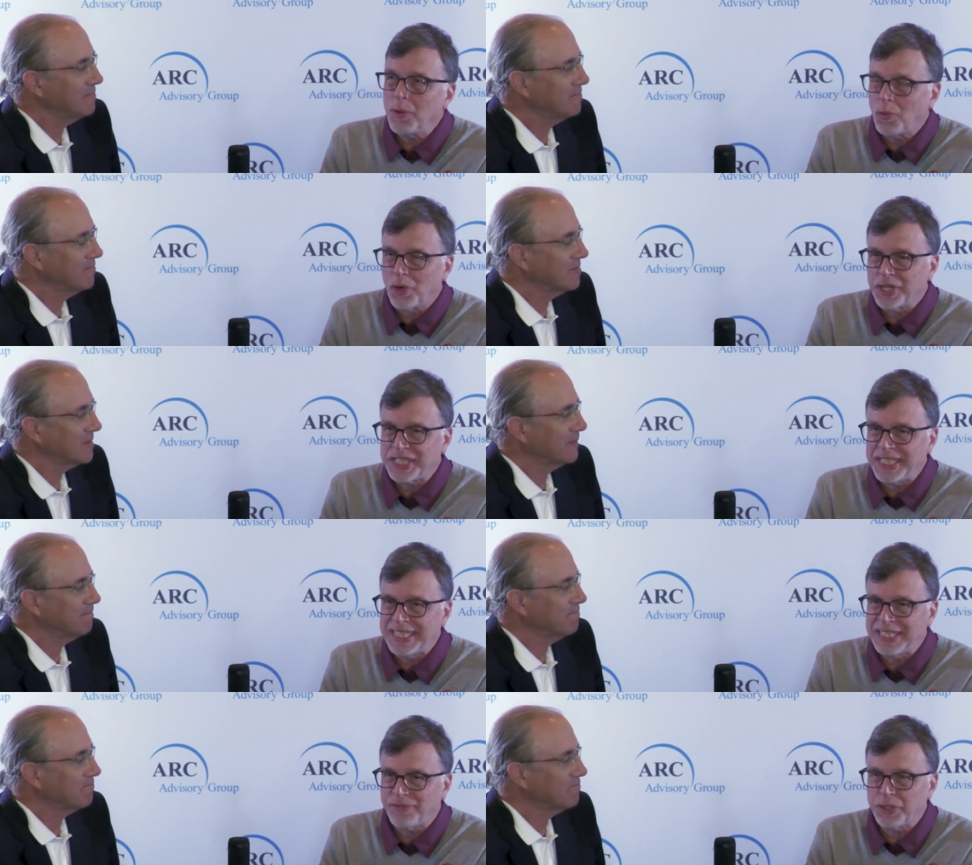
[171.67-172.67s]
Speaker 1: it works
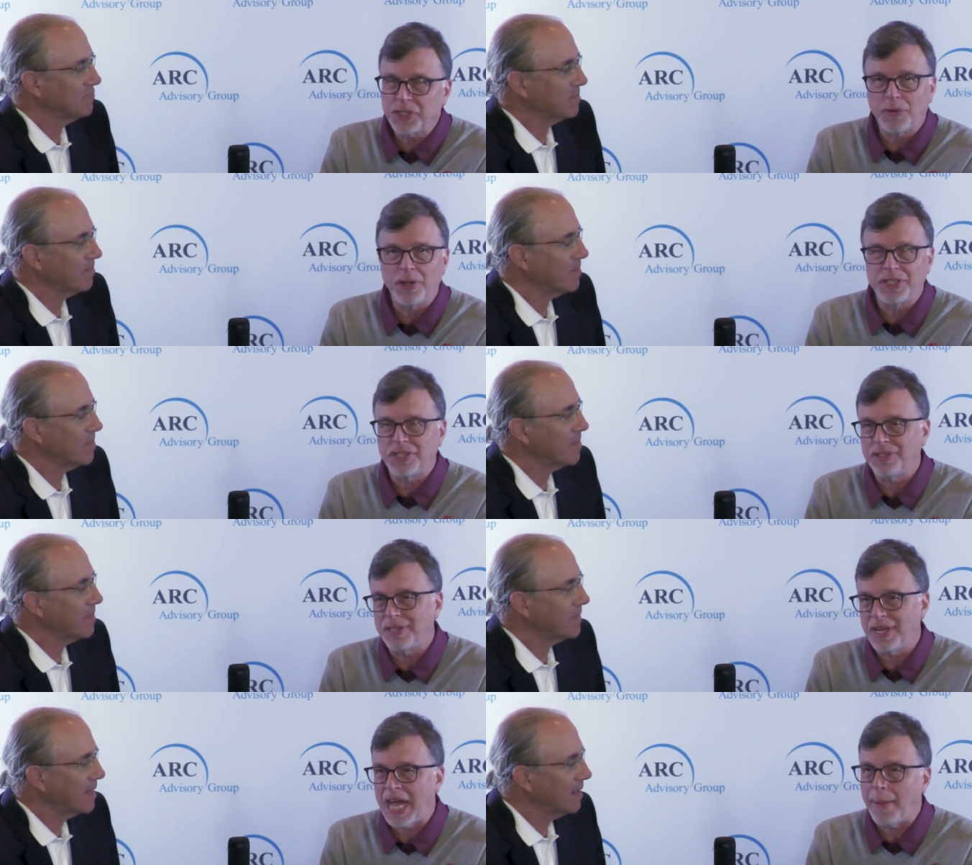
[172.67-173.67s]
is first of all, it's
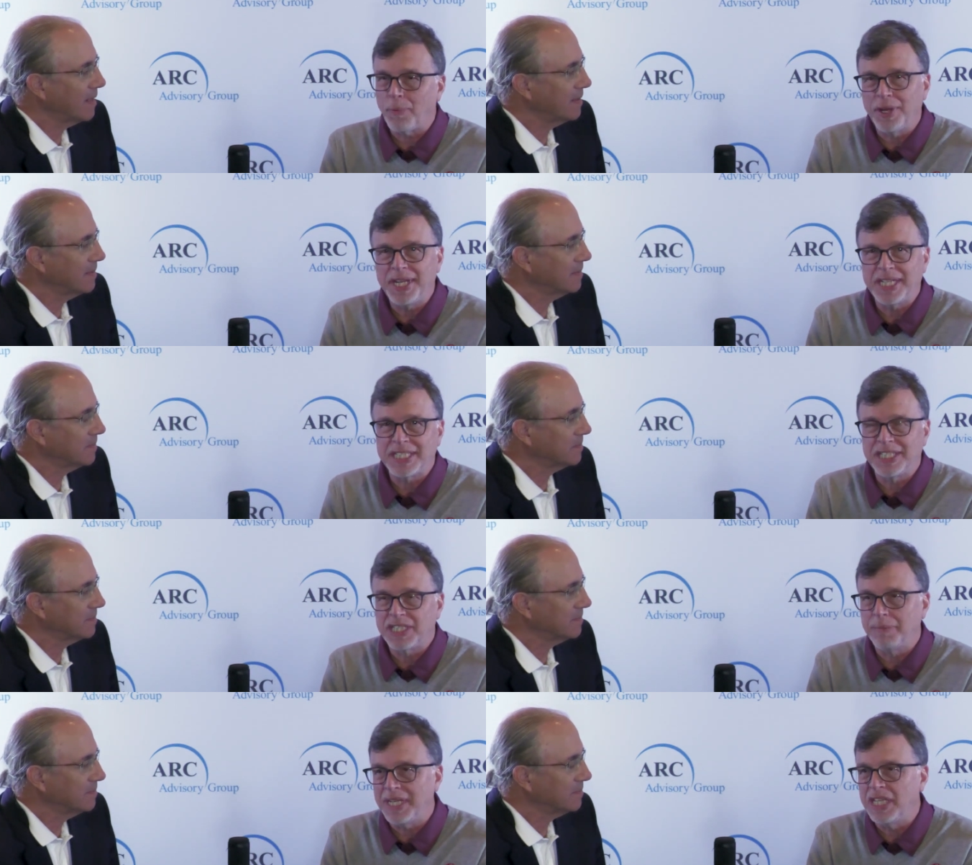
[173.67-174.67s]
an operating
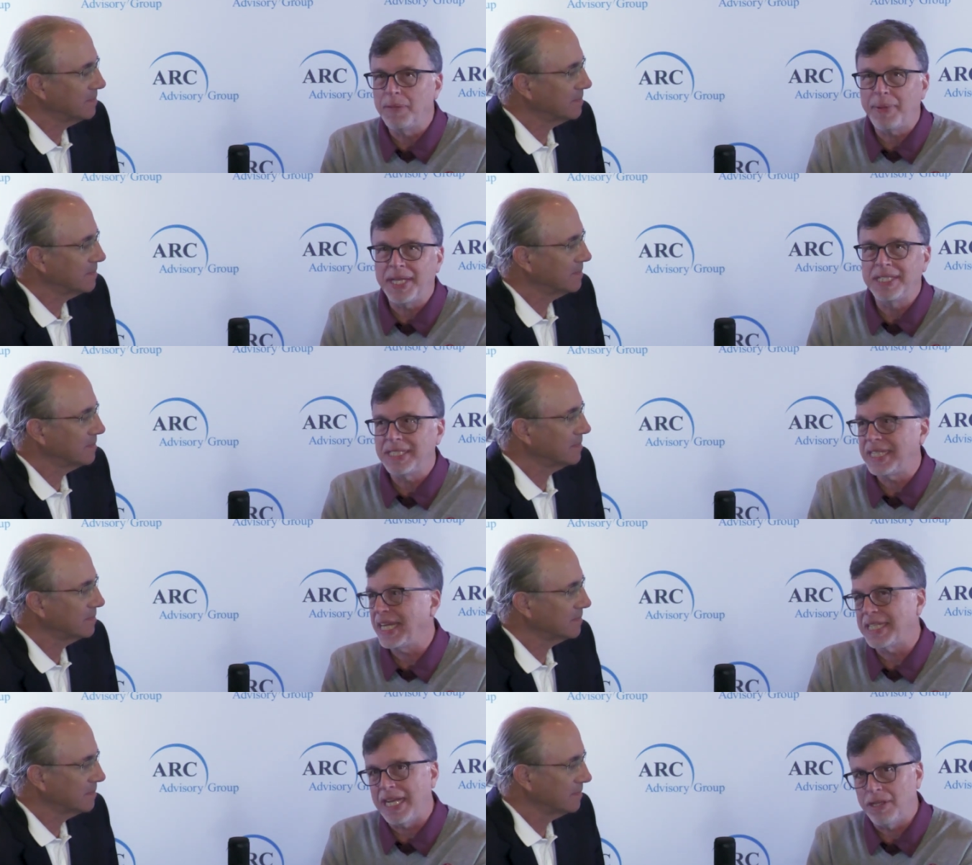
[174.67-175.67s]
system independent
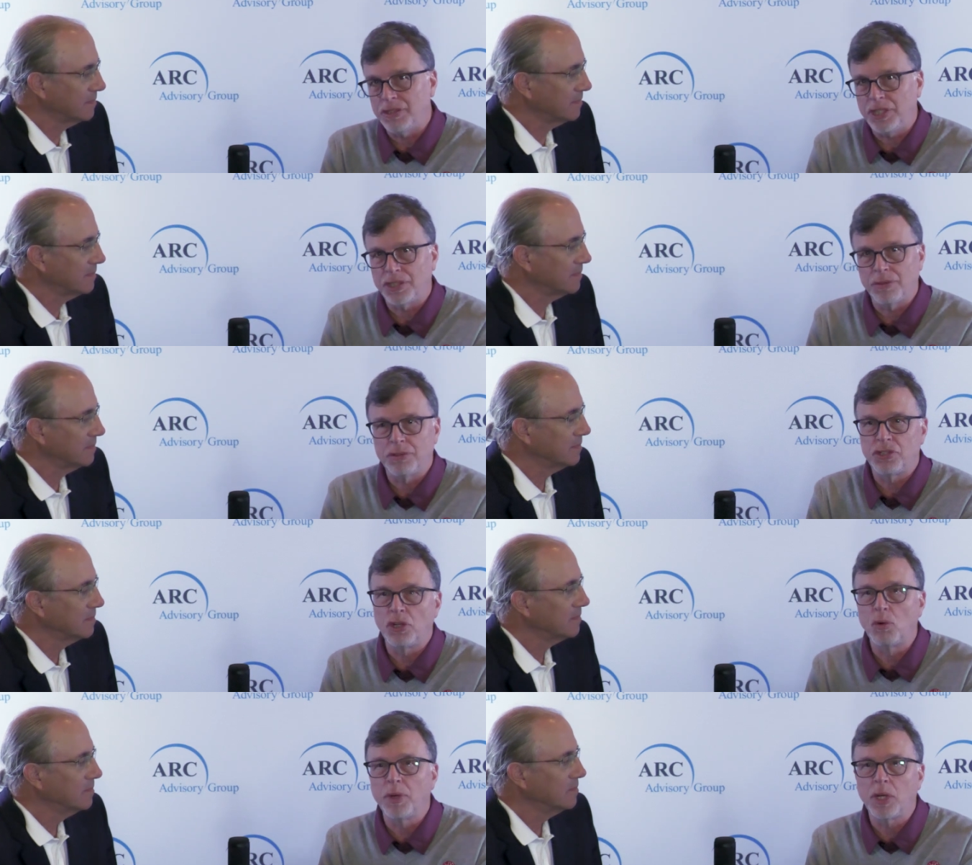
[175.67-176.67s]
technology. So there's
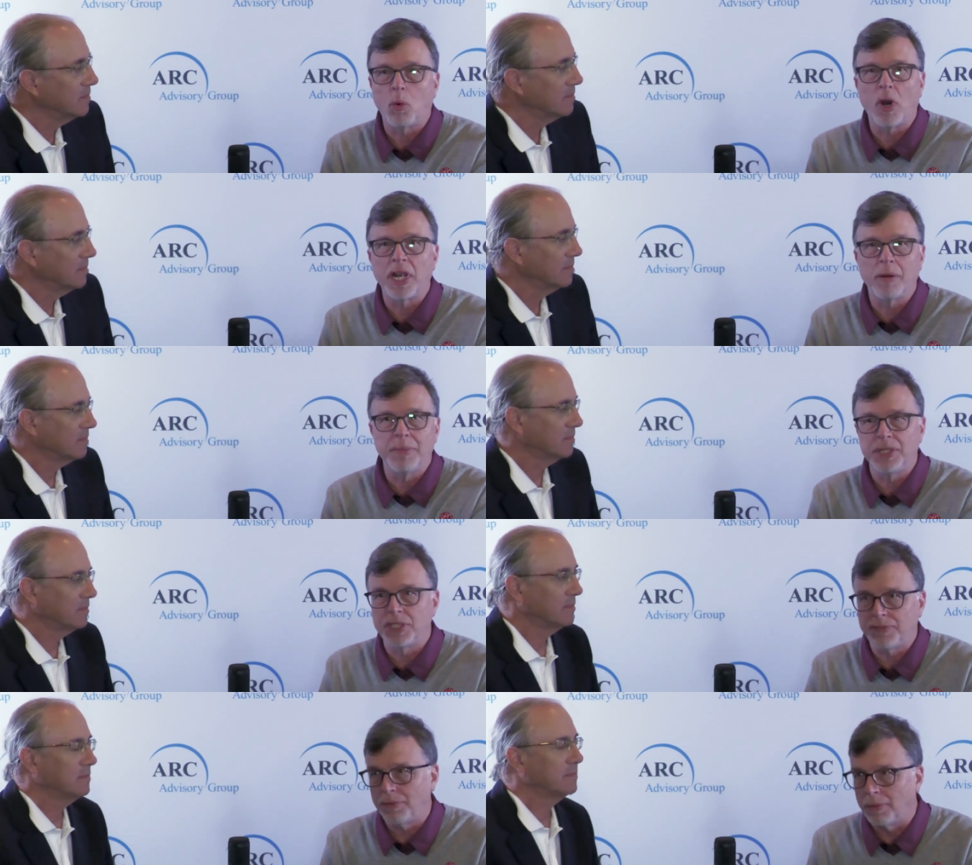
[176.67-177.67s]
no
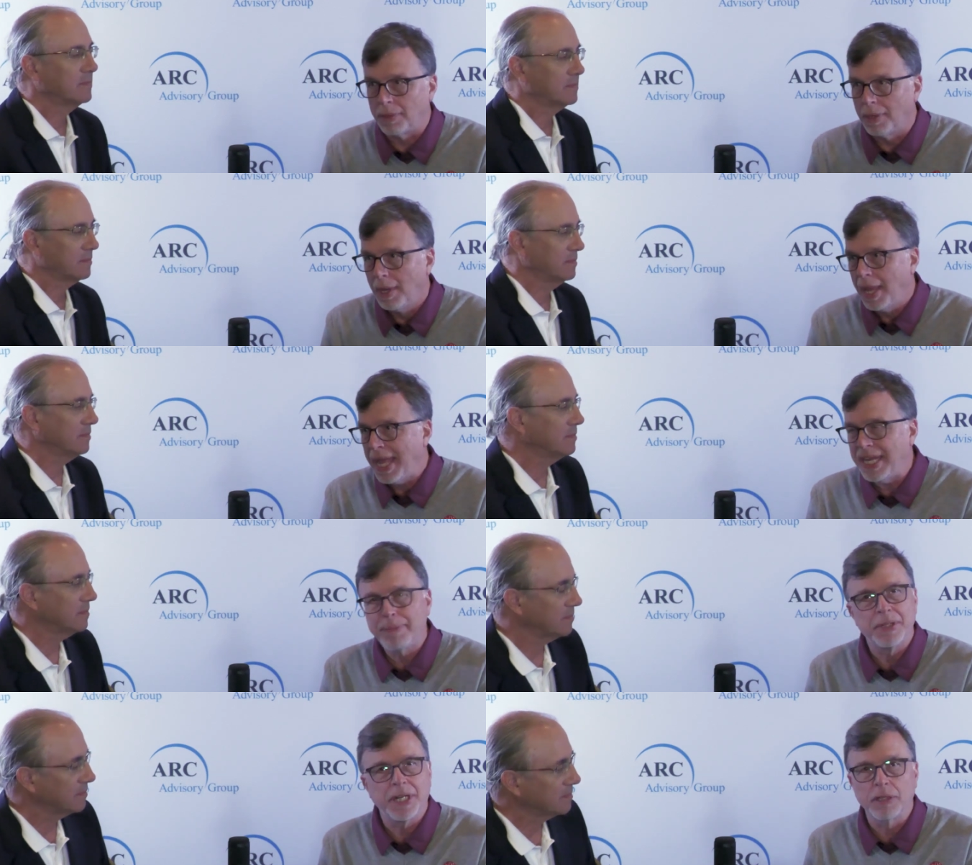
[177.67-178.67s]
requirements for
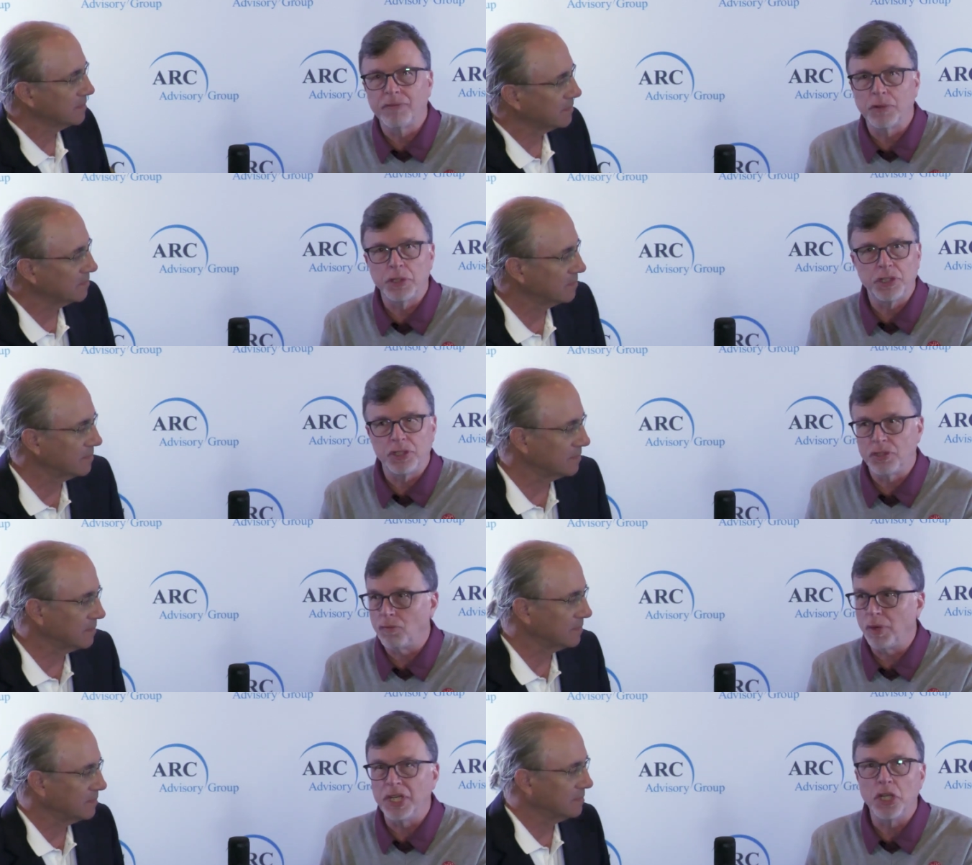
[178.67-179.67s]
any particular
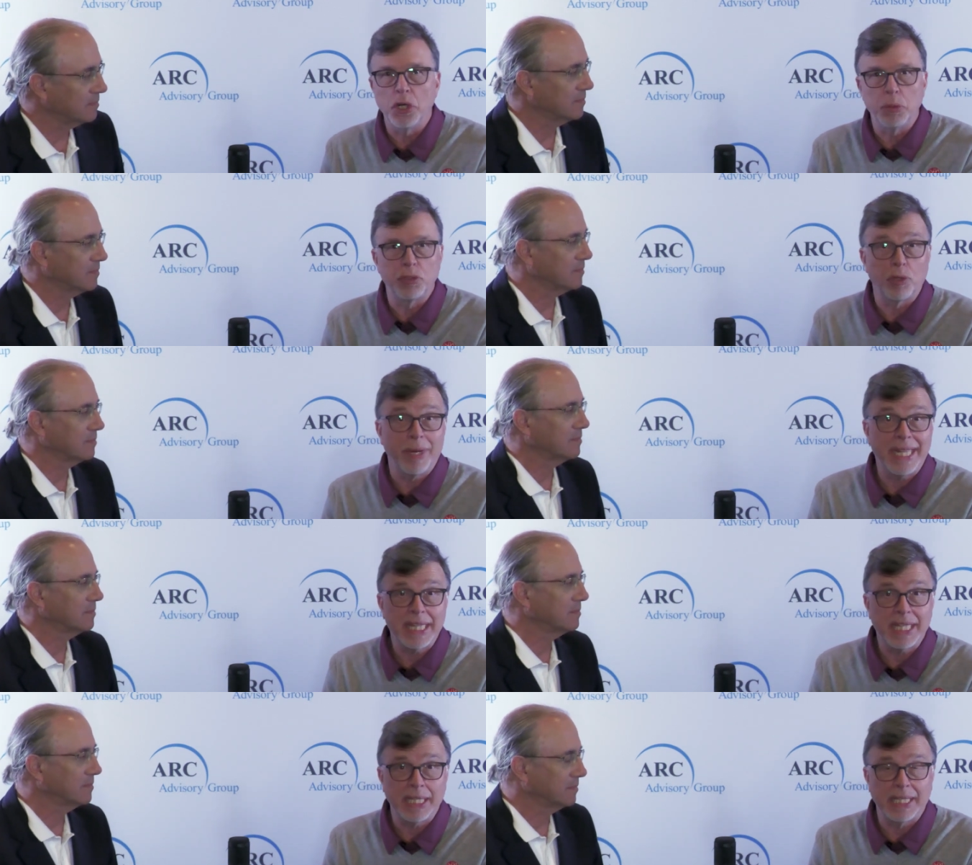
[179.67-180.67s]
versions of Windows or
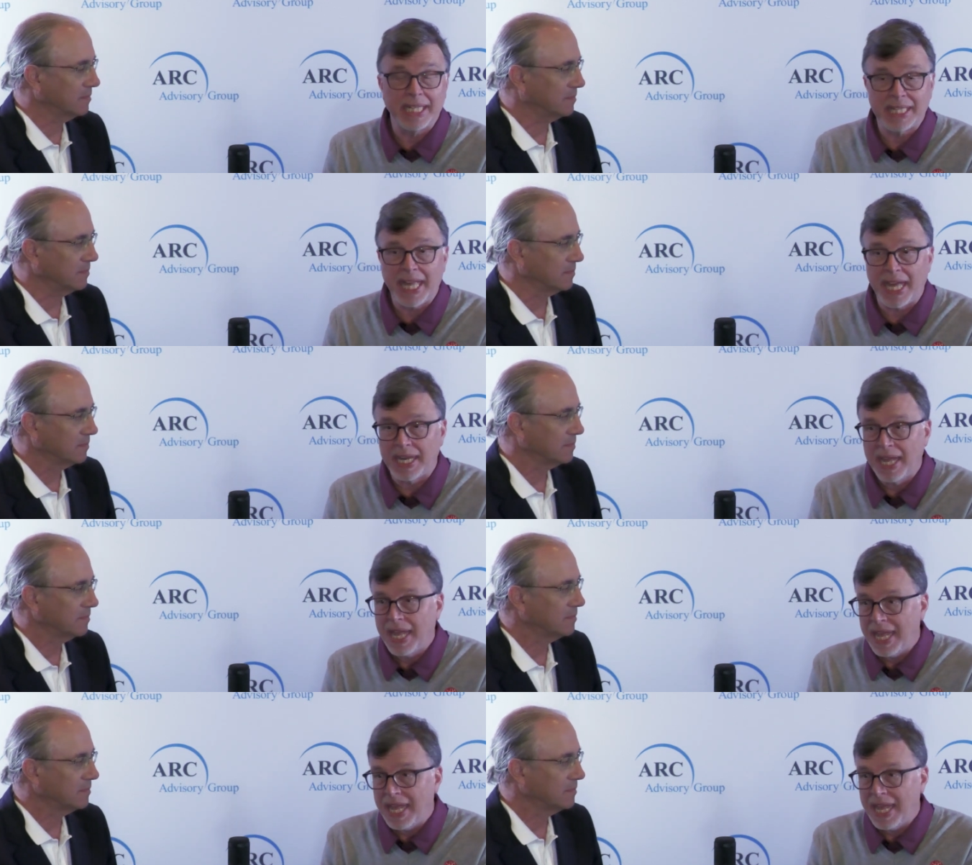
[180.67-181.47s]
anything like mm-hmm. that.